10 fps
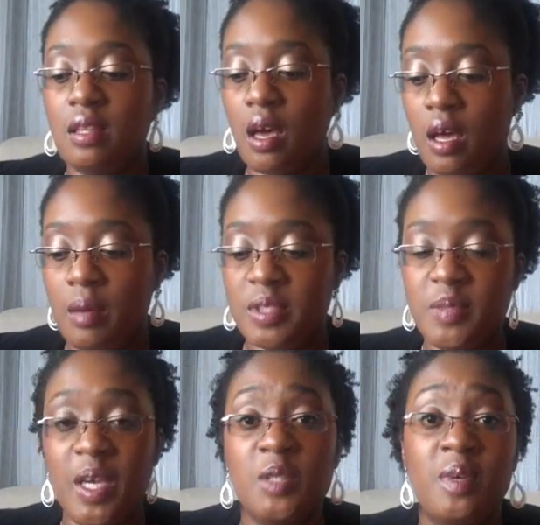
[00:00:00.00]

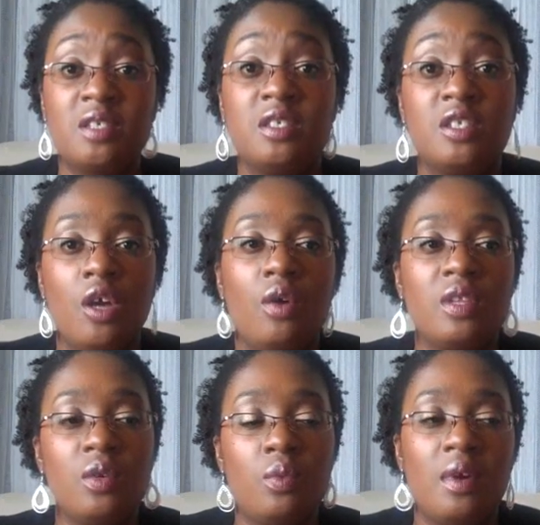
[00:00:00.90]
Smashbox is the
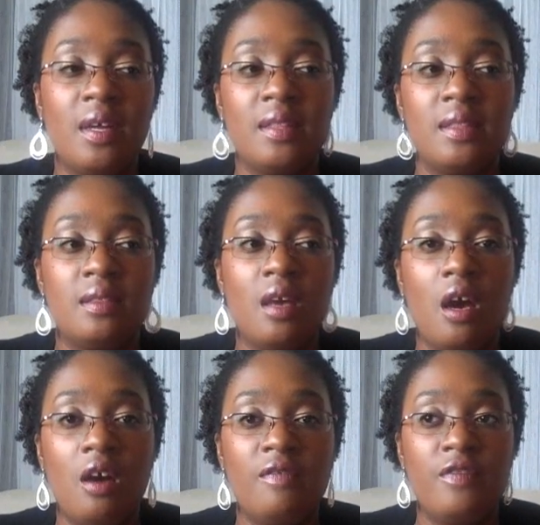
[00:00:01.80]
only one
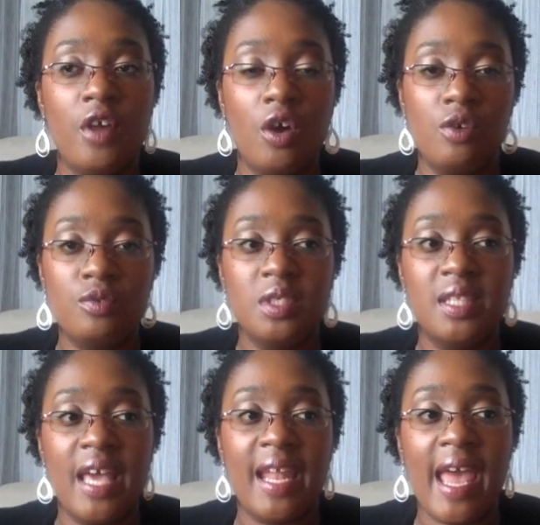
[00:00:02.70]
of those
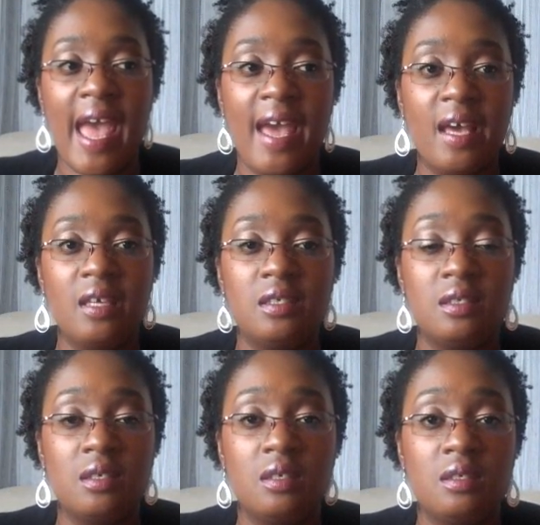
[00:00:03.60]
that
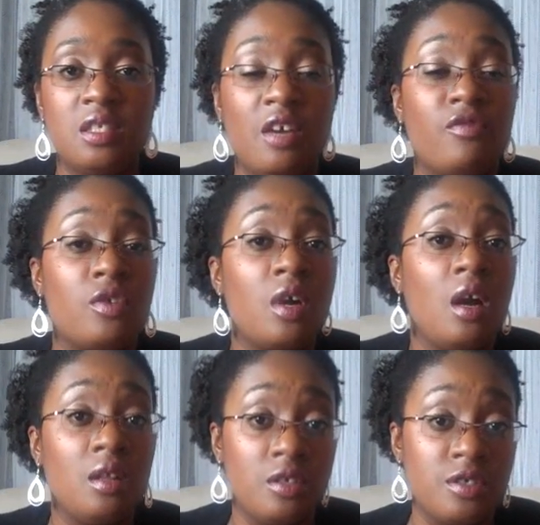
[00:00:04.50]
has several
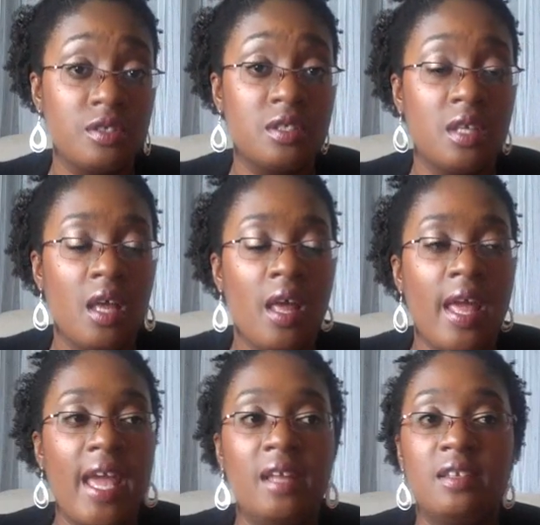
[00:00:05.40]
colors,
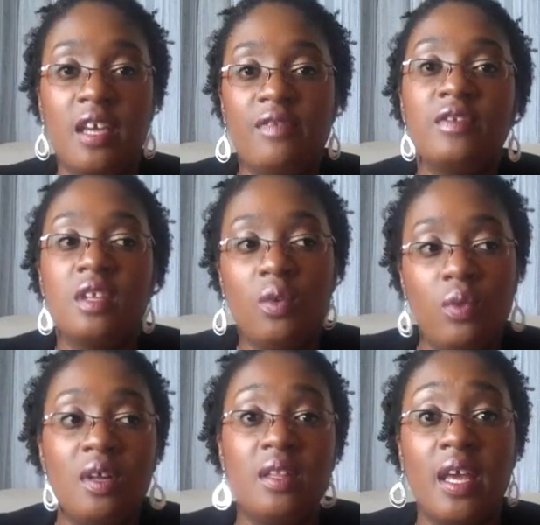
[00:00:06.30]
and definitely
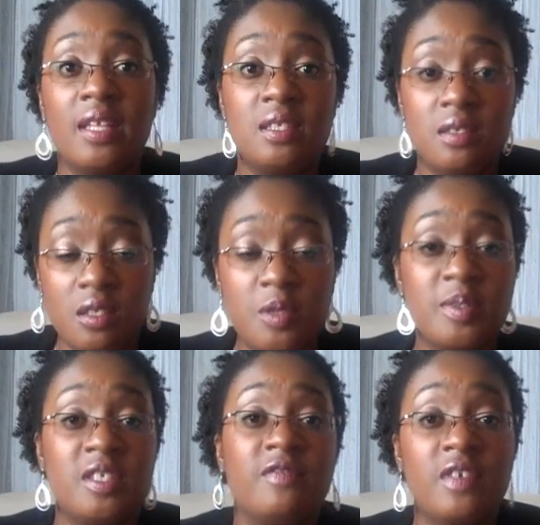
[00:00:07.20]
one that's
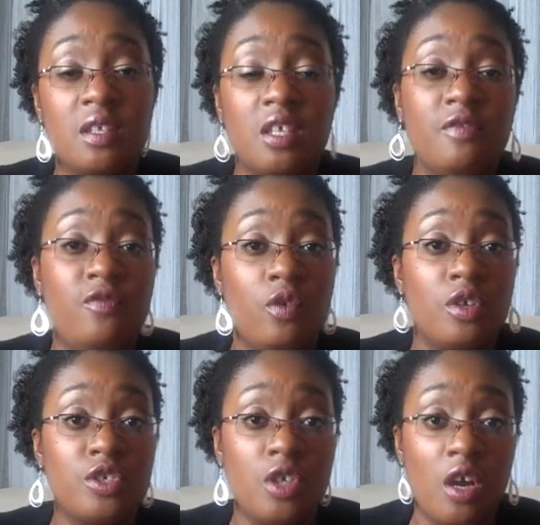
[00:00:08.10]
specifically
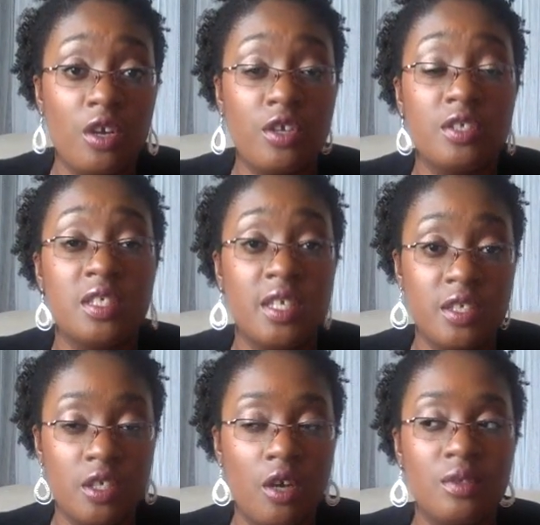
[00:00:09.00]
for darker
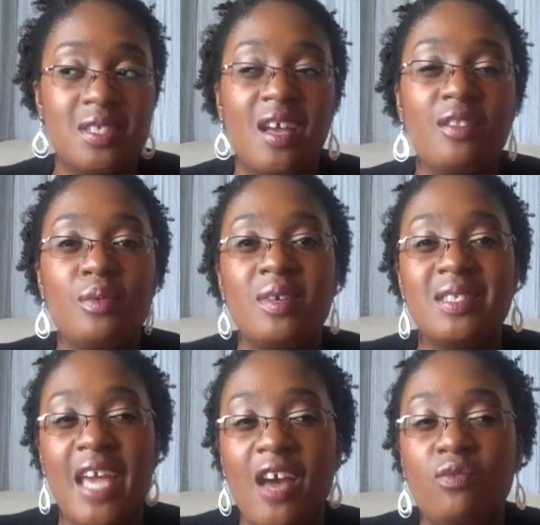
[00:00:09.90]
skin tones. The other
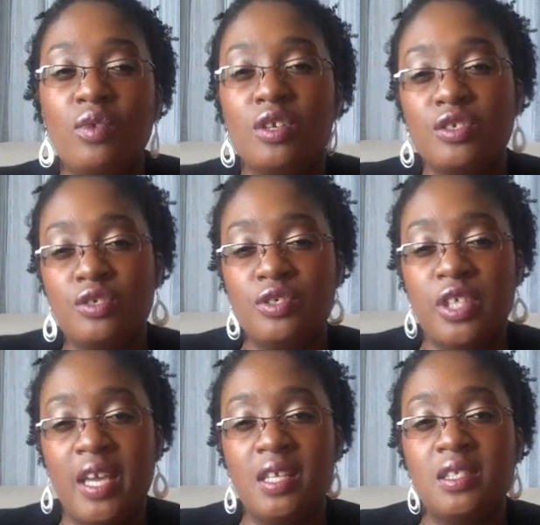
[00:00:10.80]
ones have 1 or 2
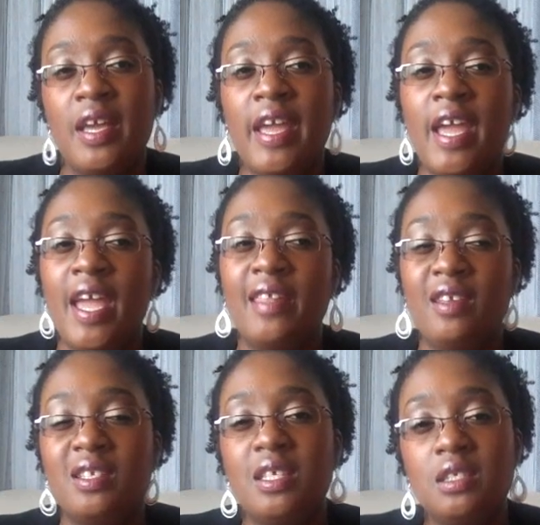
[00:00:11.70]
shades,
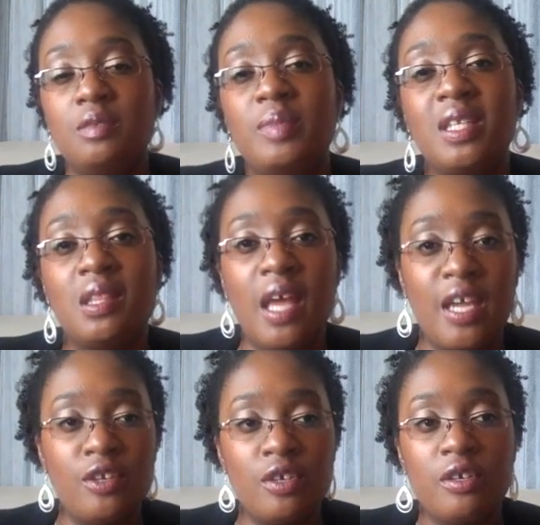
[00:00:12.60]
and they tend to be
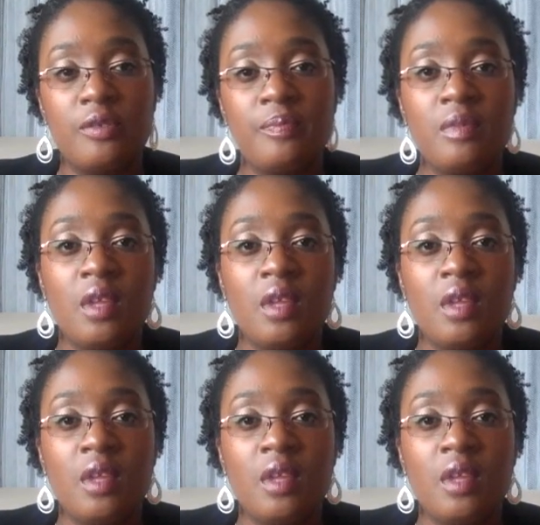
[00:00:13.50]
lighter,